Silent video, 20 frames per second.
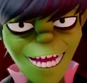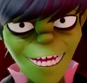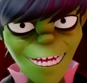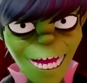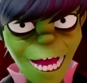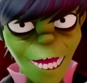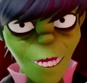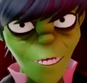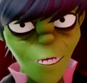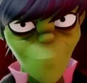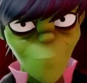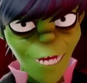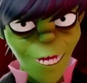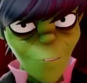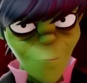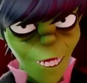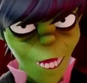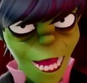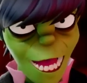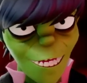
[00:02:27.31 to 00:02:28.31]
So,
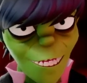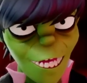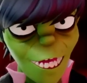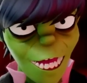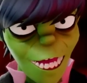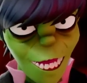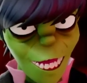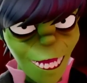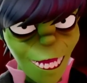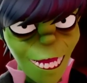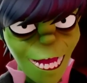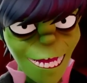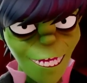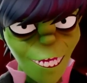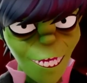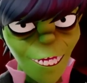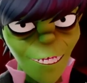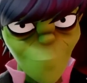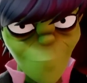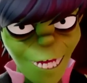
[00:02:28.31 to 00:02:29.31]
right,
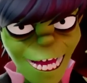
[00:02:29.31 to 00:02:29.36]
let us